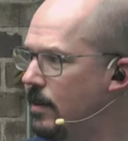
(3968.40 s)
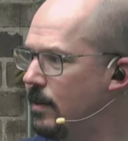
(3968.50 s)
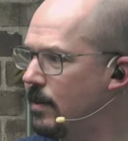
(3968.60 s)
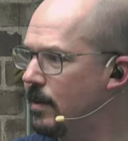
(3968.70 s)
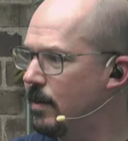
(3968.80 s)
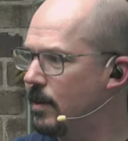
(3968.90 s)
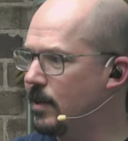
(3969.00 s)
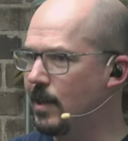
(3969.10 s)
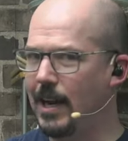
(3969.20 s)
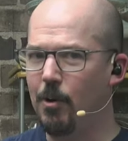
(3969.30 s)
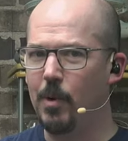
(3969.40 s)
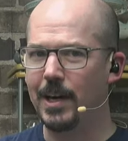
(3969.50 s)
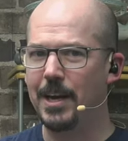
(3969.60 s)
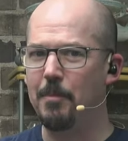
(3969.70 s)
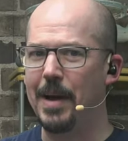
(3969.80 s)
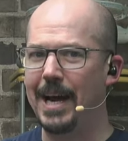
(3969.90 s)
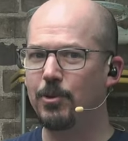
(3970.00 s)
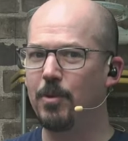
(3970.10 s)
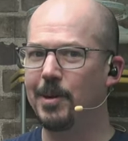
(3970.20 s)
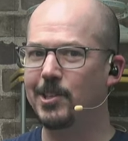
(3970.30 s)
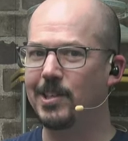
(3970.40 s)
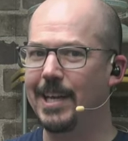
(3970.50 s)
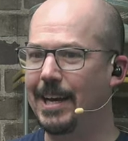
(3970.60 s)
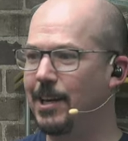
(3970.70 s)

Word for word: Right because I don't want to come back to a bunch of